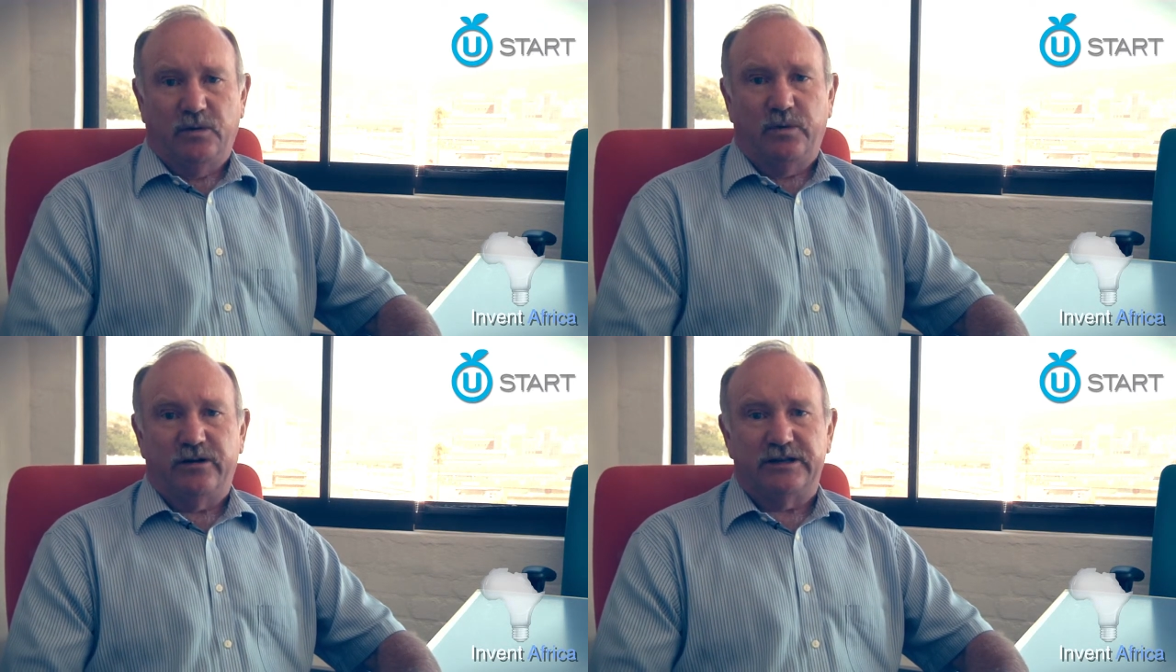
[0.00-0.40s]

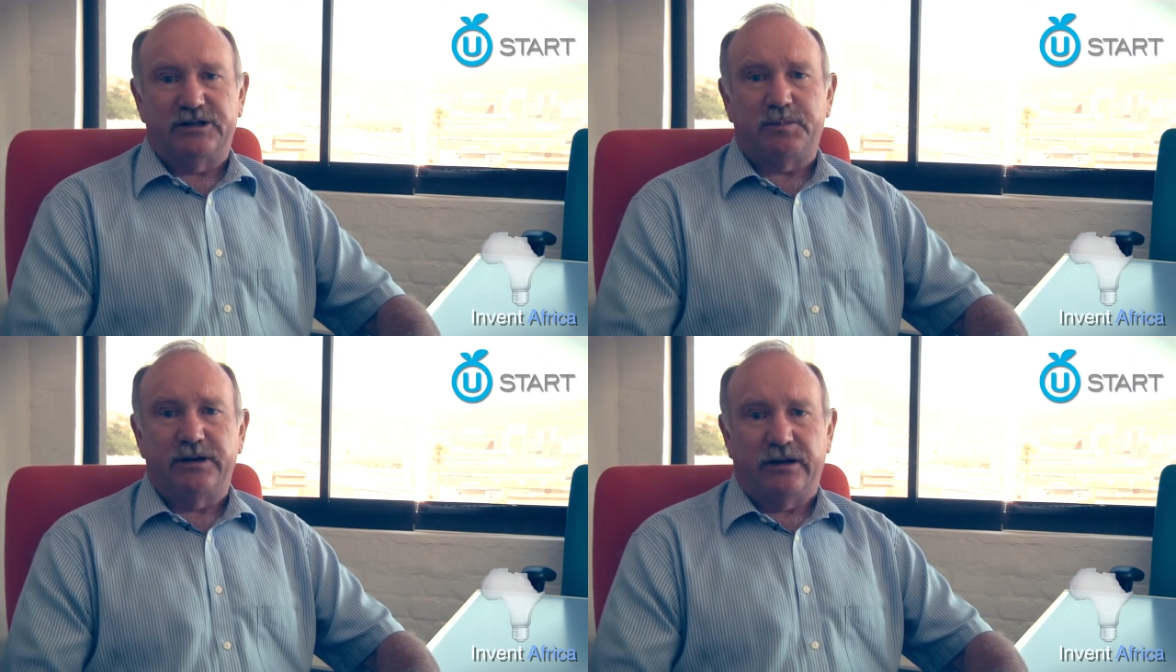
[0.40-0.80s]
We're a
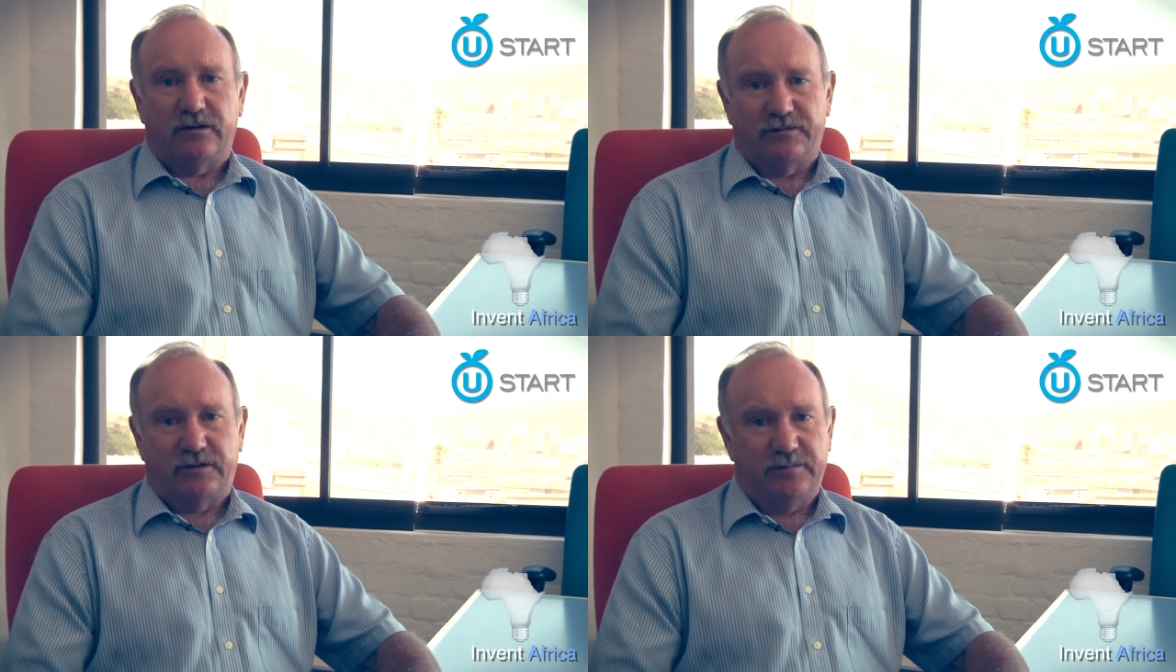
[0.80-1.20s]

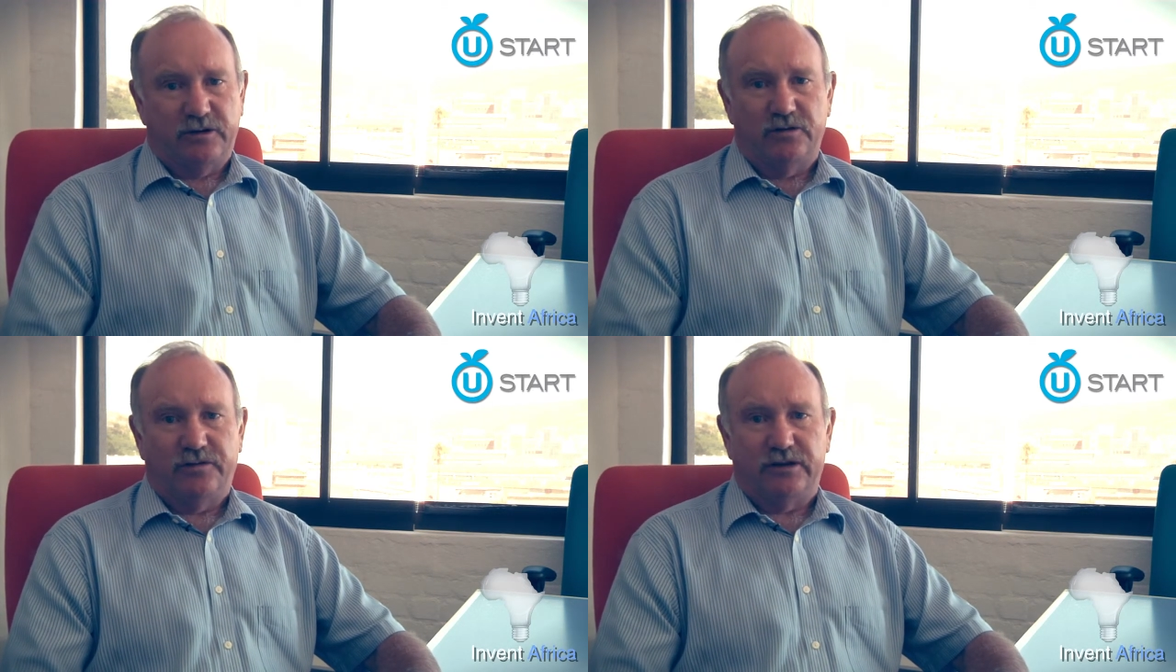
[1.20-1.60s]
spin-out from
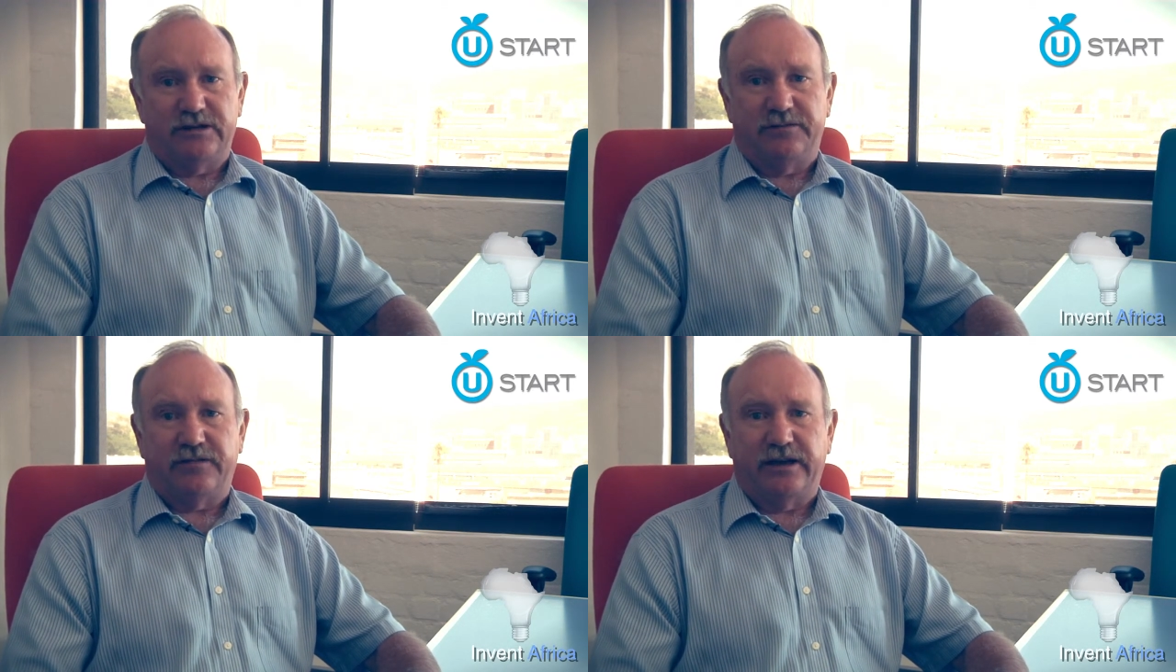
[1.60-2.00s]
the
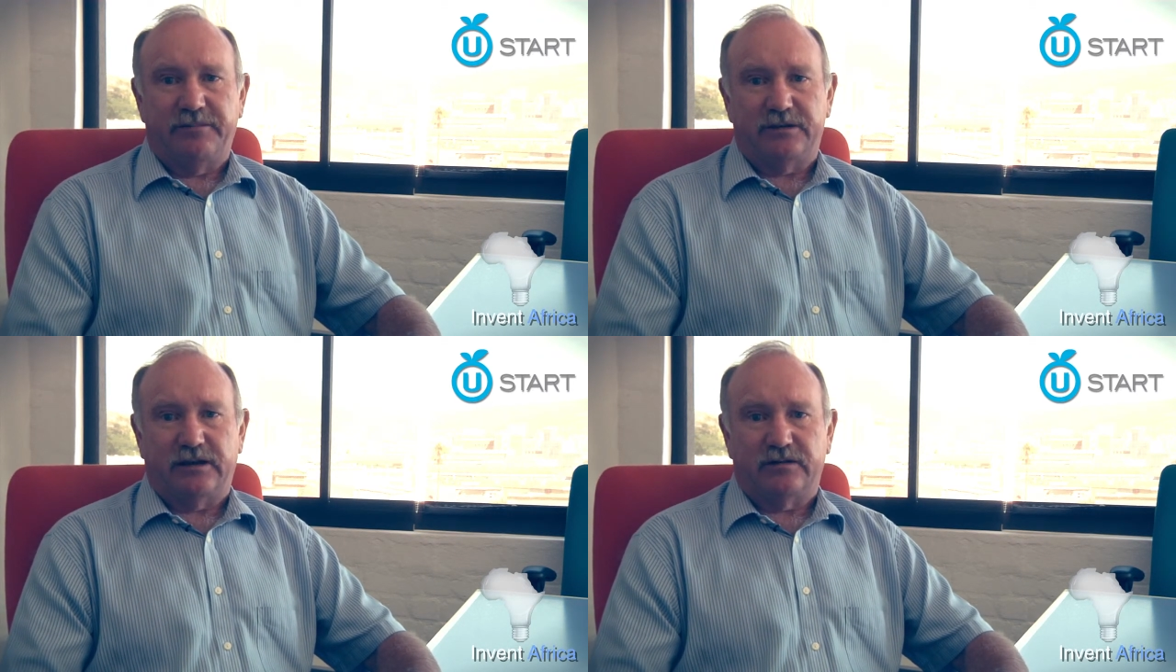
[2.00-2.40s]
University of
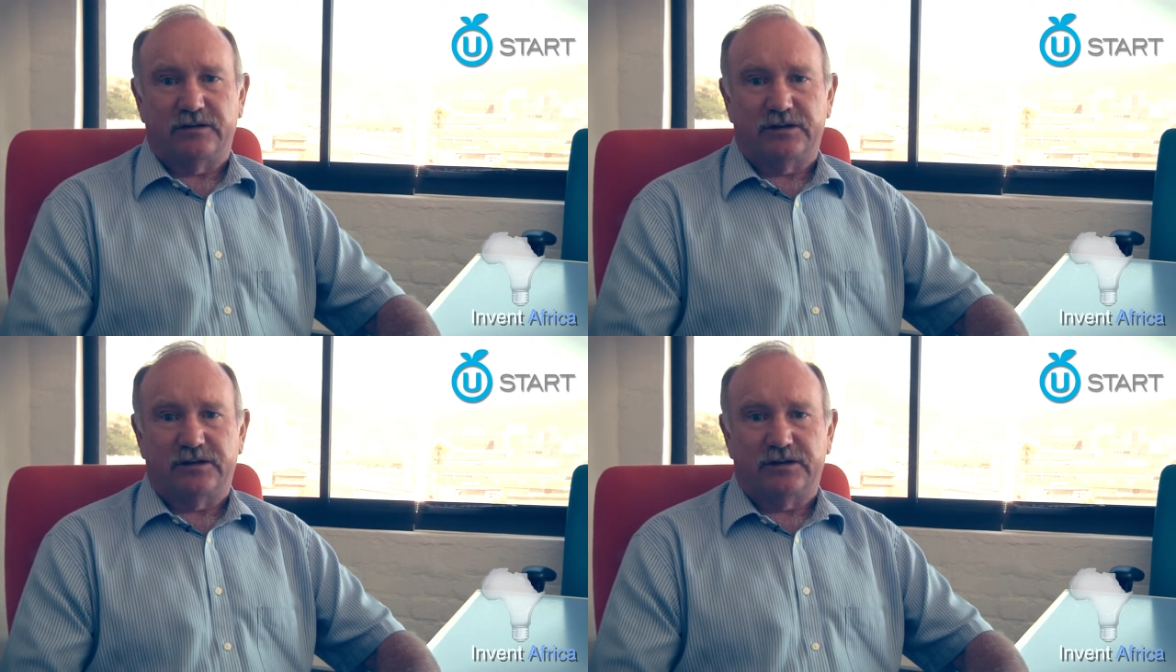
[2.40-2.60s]
Cape Town.